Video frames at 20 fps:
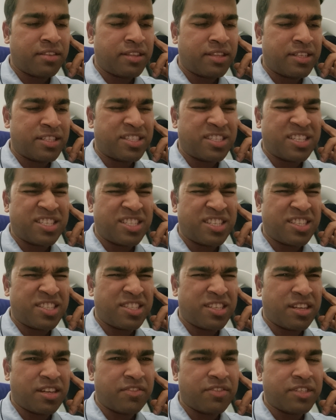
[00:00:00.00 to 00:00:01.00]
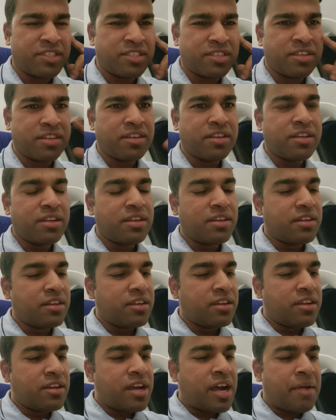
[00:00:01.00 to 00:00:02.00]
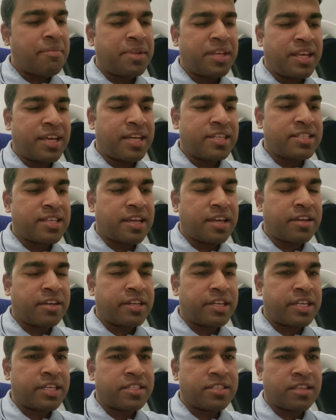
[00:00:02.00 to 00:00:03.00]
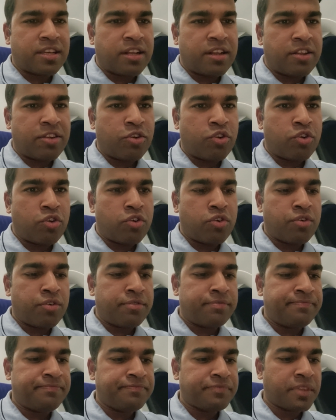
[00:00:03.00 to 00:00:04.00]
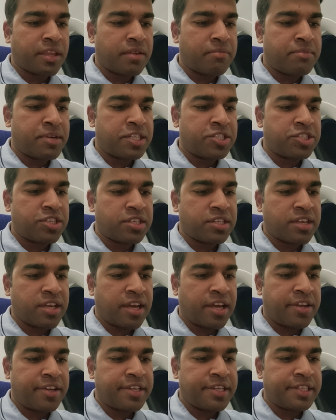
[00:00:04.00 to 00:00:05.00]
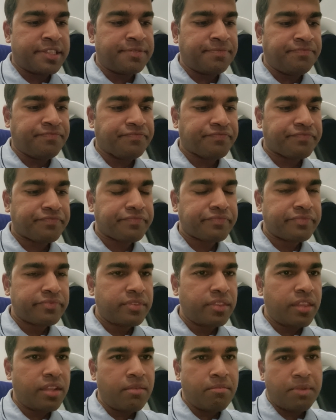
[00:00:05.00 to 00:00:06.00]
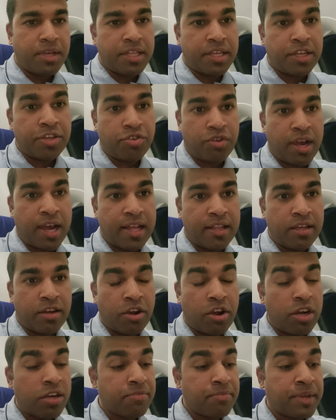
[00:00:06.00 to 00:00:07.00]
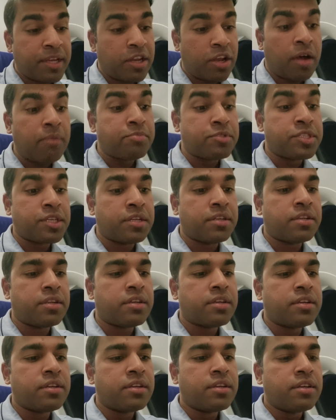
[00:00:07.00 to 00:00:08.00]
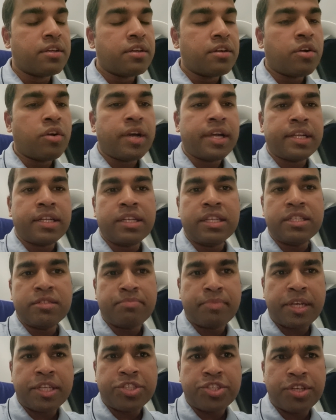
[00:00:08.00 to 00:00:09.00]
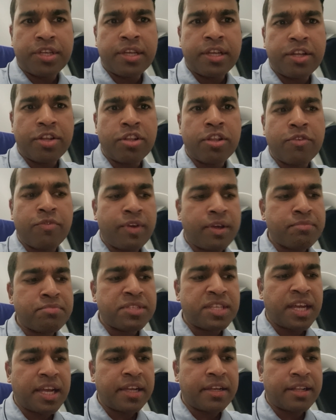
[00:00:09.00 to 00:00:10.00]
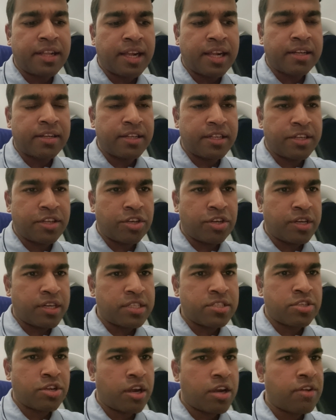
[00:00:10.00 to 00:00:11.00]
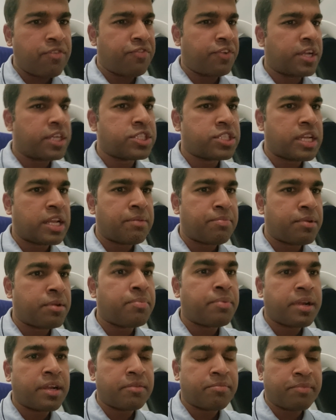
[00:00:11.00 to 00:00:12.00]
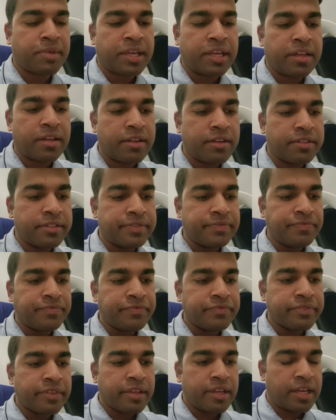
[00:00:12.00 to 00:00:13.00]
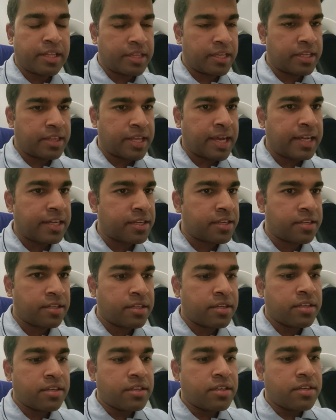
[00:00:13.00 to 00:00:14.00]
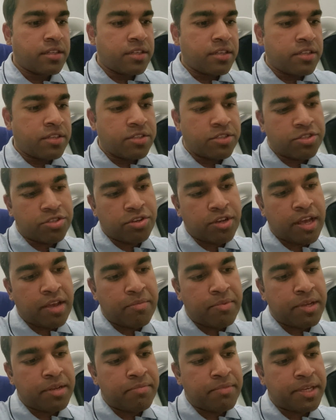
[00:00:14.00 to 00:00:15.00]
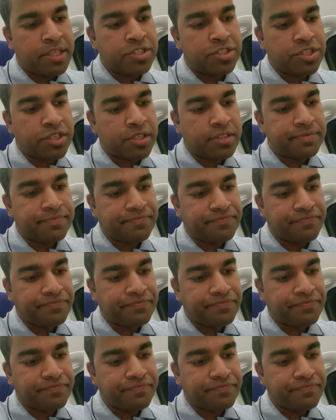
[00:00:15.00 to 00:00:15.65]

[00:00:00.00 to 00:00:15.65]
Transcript: this is the service. I mean, yes, I agree it's a low budget carrier, but then you have the hot meal option, or at least mention it on the website that, you know, it's not a freshly prepared meal. I think that should have been mentioned.